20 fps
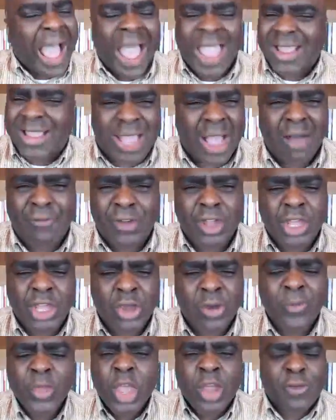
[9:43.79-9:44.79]
I cover
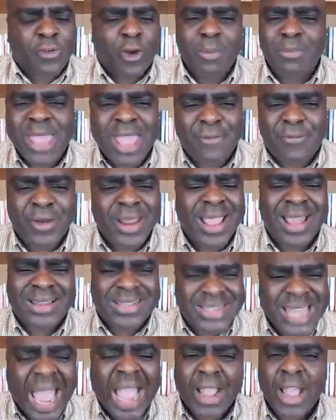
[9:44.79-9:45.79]
you from every
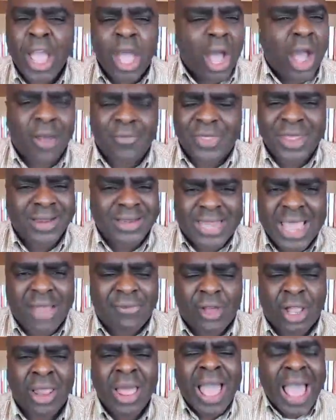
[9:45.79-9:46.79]
attack of the
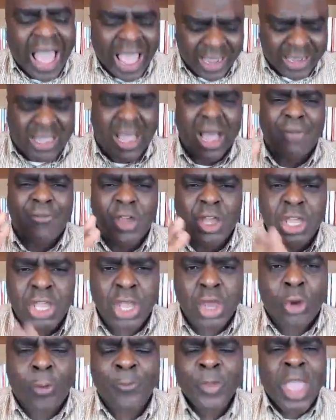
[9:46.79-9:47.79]
devil. I cover
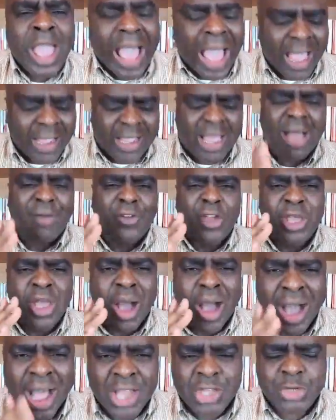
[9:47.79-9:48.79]
you. I cover
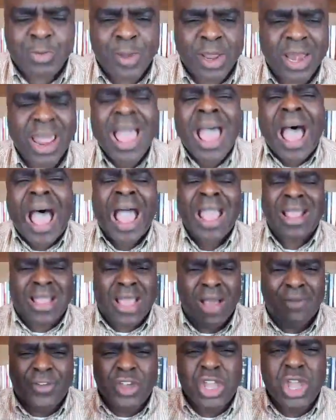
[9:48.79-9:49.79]
your husband. I
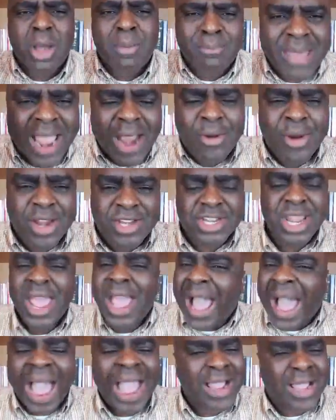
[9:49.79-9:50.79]
cover your marriage.
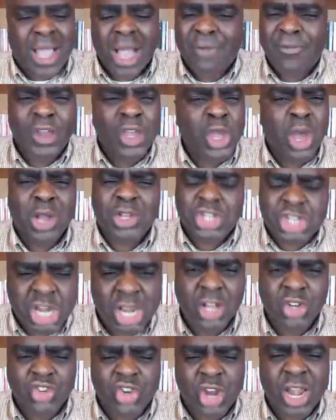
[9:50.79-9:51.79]
I cover your
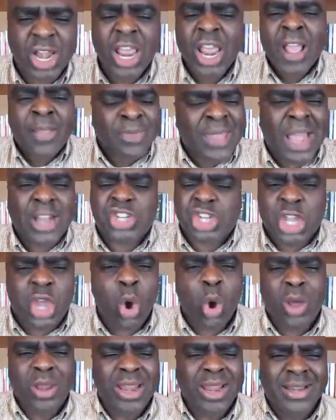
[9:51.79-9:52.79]
children that's
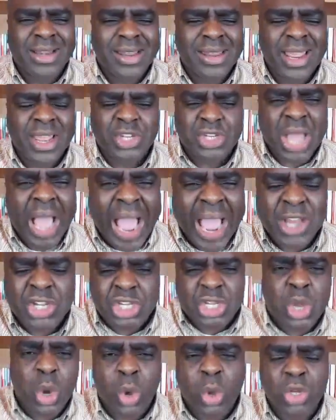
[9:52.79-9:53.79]
going into these high
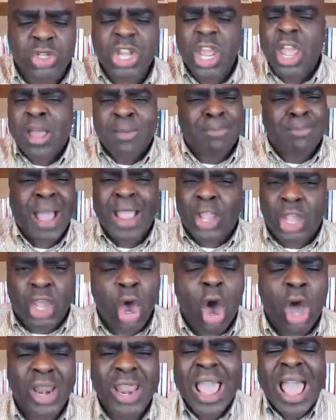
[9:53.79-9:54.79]
schools. My
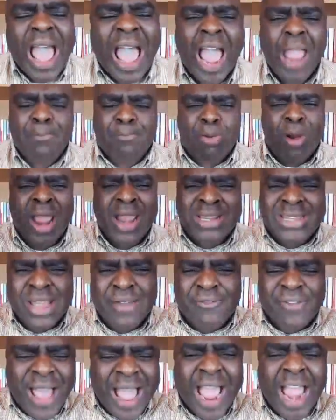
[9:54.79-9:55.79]
God, I pray
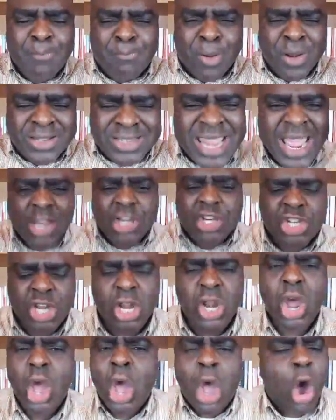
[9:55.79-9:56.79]
divine protection